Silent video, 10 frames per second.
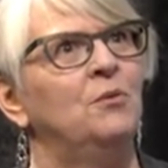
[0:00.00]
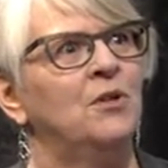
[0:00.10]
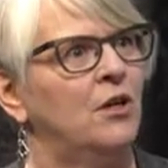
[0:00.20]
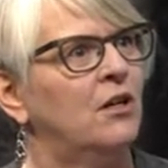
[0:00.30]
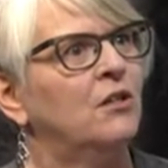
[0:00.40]
we're
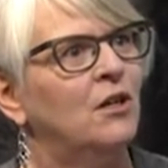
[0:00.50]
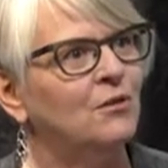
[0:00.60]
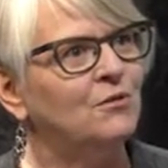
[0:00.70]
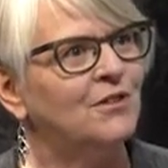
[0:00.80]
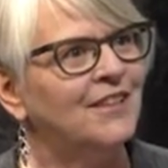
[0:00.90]
not
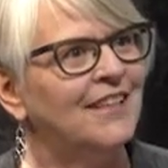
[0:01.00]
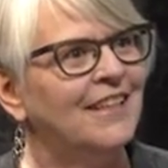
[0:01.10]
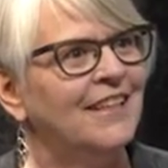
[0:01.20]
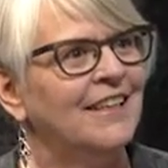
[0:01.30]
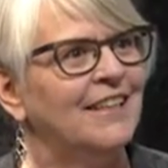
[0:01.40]
alone. How did
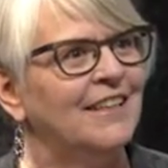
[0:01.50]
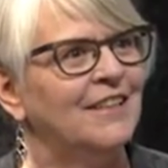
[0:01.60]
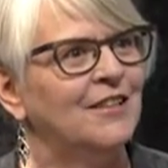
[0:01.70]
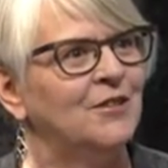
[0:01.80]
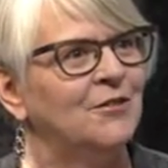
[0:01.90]
they get
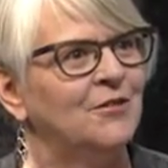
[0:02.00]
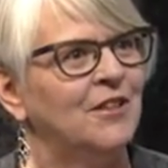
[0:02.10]
there?